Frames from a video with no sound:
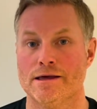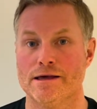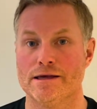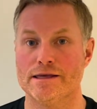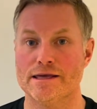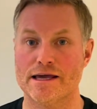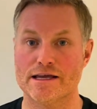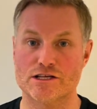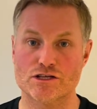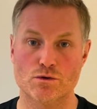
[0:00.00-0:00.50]

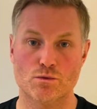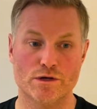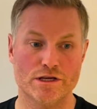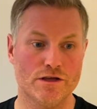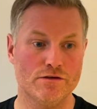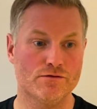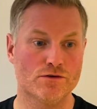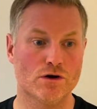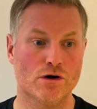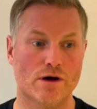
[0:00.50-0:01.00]
Yeah, so when
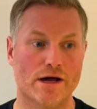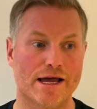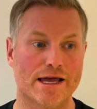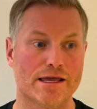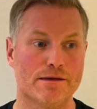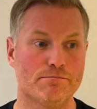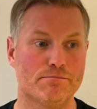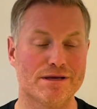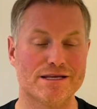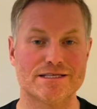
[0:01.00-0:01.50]
you've got
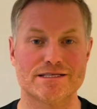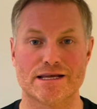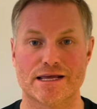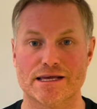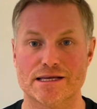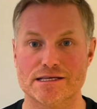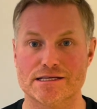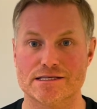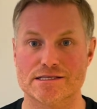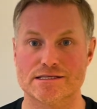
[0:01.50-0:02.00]
a
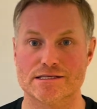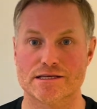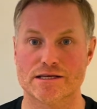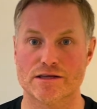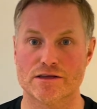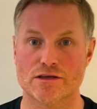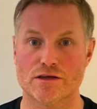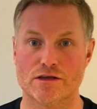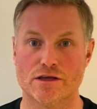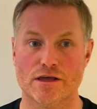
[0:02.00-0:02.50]
business,
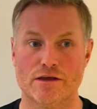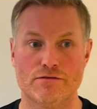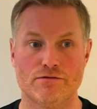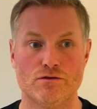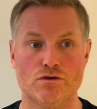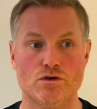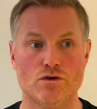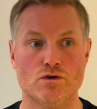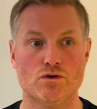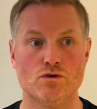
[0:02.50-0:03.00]
if
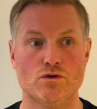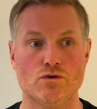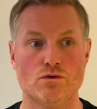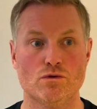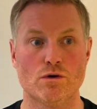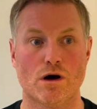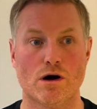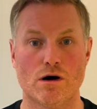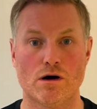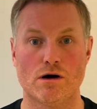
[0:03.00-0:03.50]

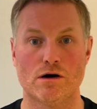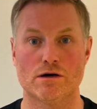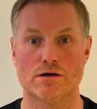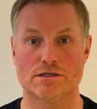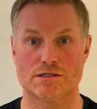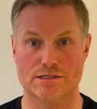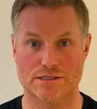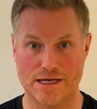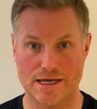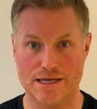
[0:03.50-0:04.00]
you
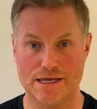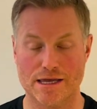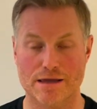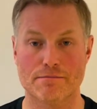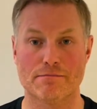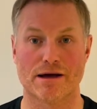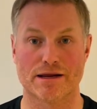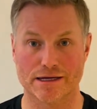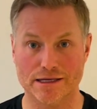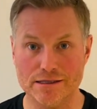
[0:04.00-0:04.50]
are taking
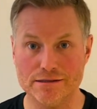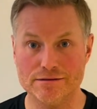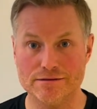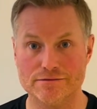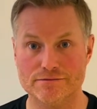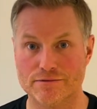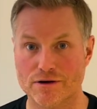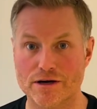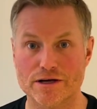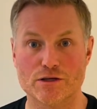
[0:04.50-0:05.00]
money
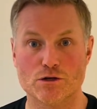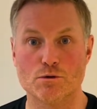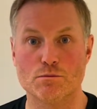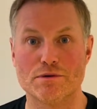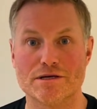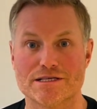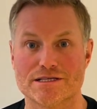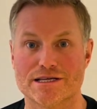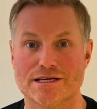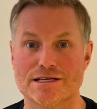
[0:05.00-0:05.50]
by your
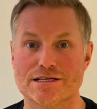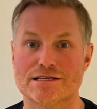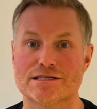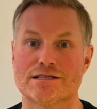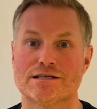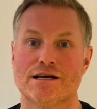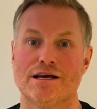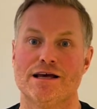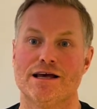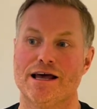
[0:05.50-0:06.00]

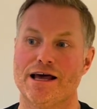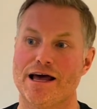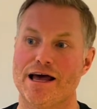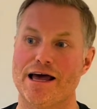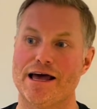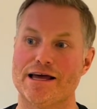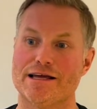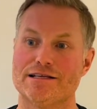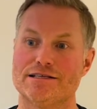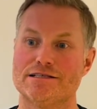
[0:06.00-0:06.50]
business
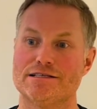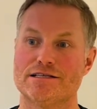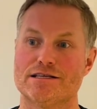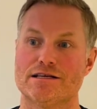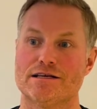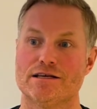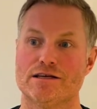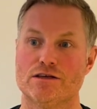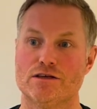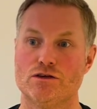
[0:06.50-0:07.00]
and
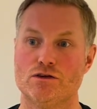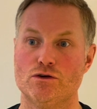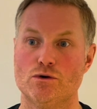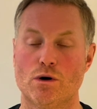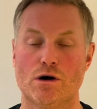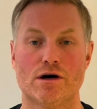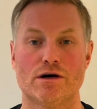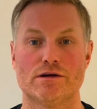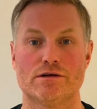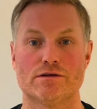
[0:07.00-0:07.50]
you
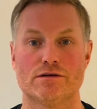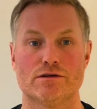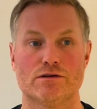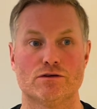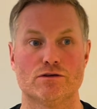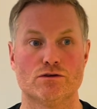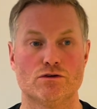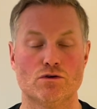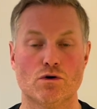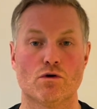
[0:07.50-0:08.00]
are
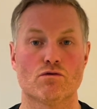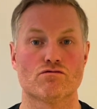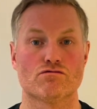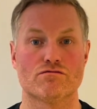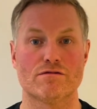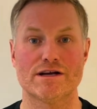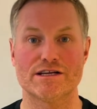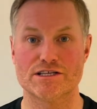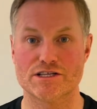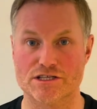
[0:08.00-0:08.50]
not
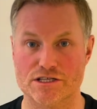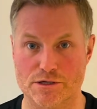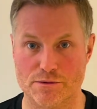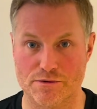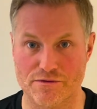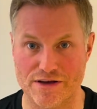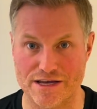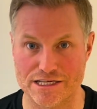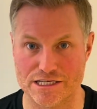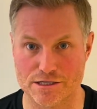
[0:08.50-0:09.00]
registered
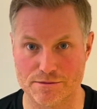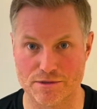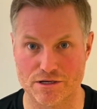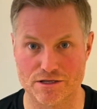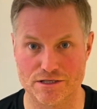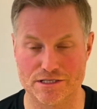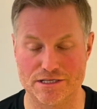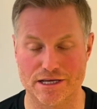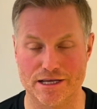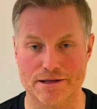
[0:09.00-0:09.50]
with
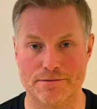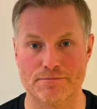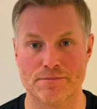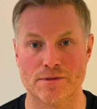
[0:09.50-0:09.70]
HMRC